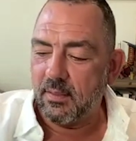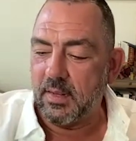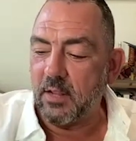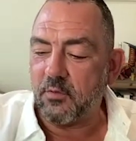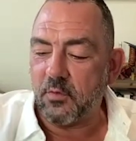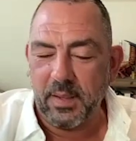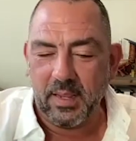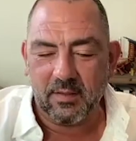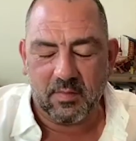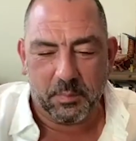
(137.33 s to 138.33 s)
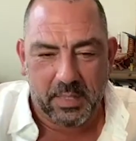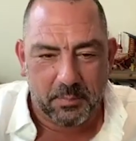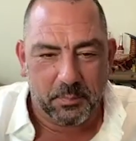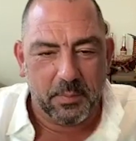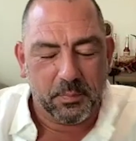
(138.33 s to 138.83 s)
the nature beings, the
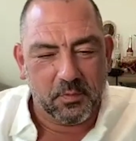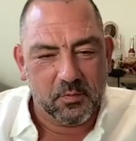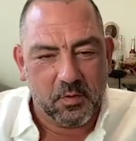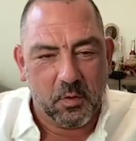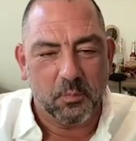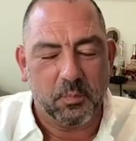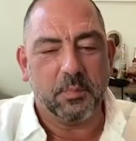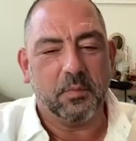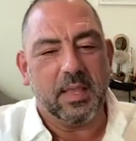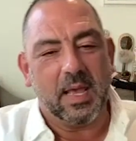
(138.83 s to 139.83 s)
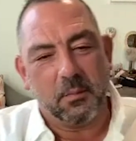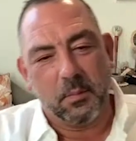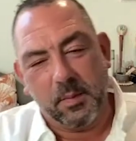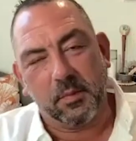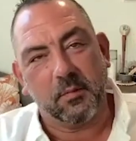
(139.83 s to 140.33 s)
plant people, the stone people, the animal
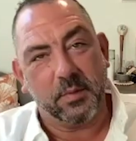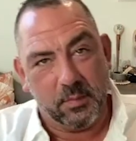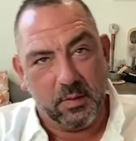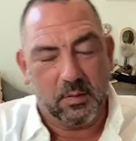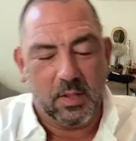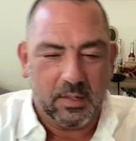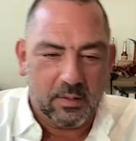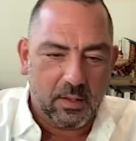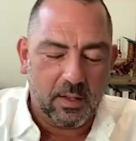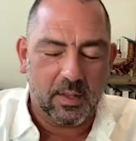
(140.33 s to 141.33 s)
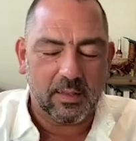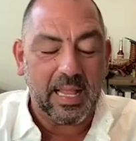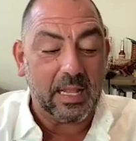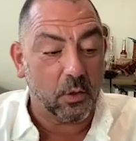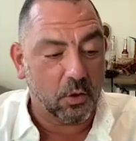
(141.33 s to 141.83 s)
people have been around a
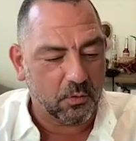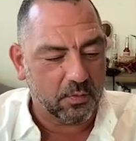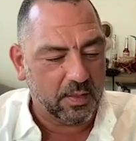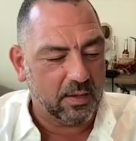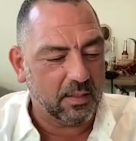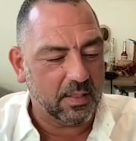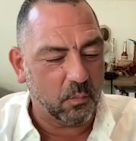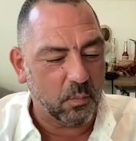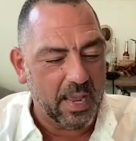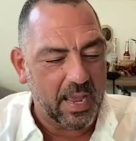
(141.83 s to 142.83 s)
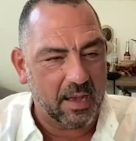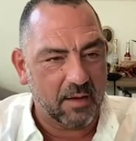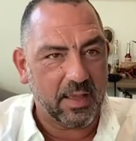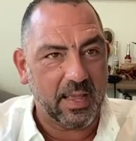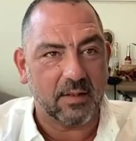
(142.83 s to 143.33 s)
lot longer than we
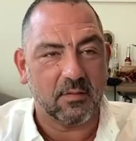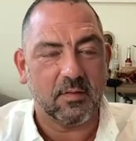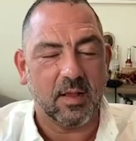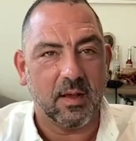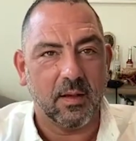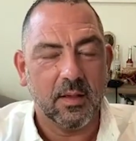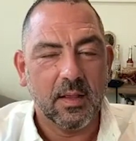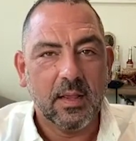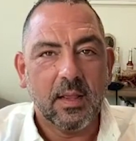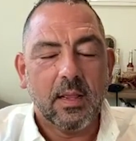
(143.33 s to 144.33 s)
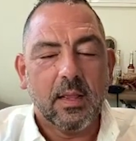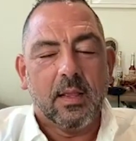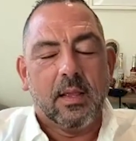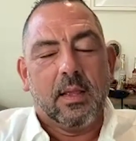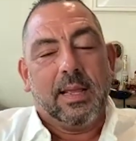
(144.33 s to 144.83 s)
have, and
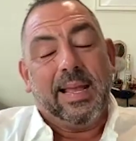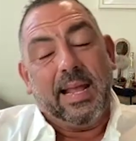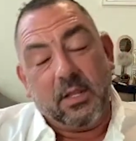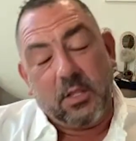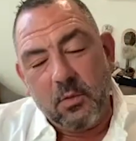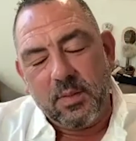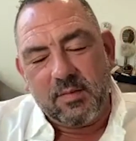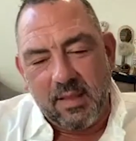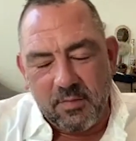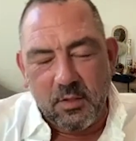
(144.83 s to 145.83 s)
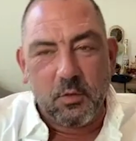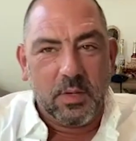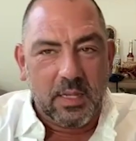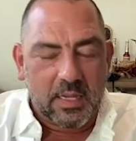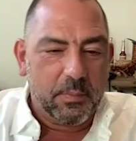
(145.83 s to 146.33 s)
humans have the
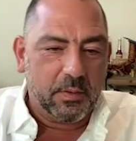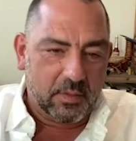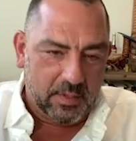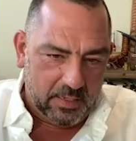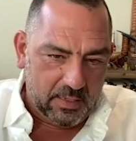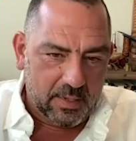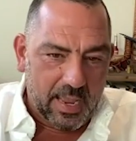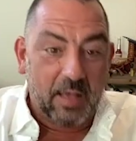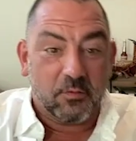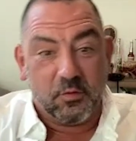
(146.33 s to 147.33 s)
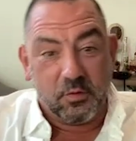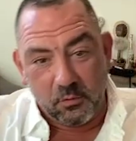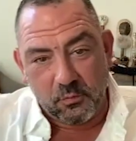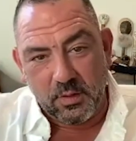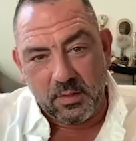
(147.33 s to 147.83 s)
unique ability as
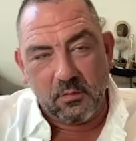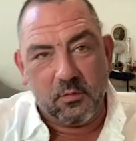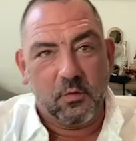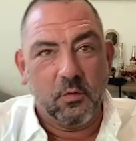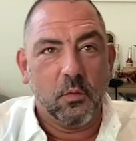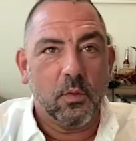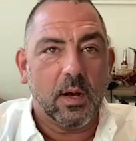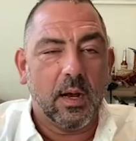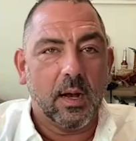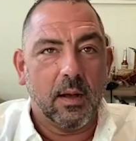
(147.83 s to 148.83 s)
children to